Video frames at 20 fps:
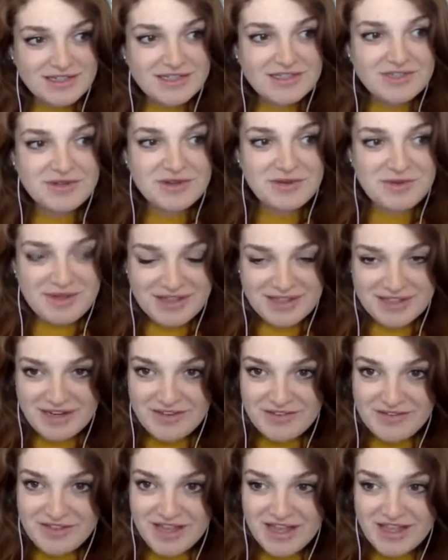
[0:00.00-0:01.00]
doing well
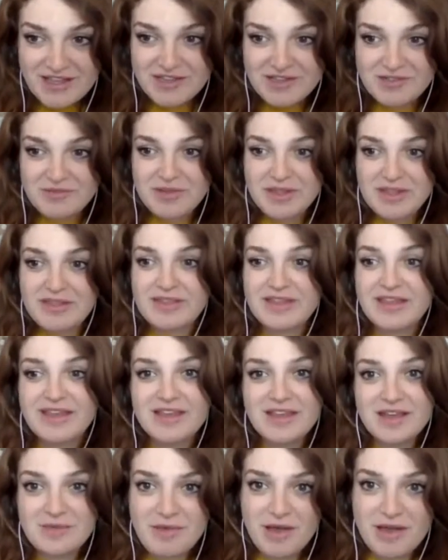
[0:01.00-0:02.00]
enough that I could be
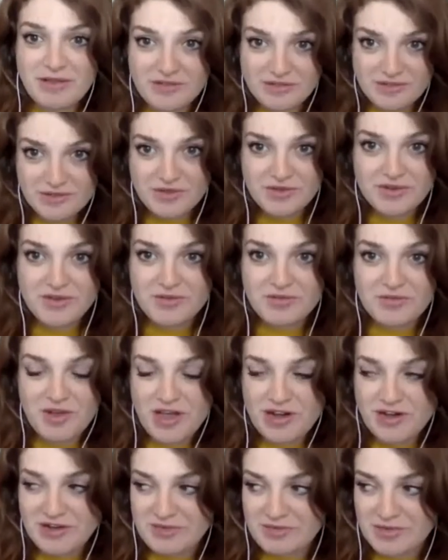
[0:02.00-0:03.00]
thinking about sort of the
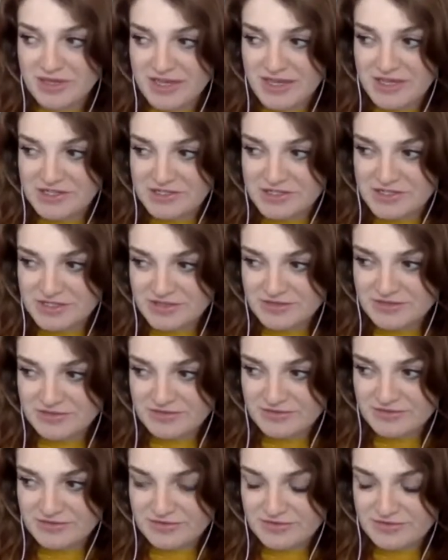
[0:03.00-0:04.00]
broader implications of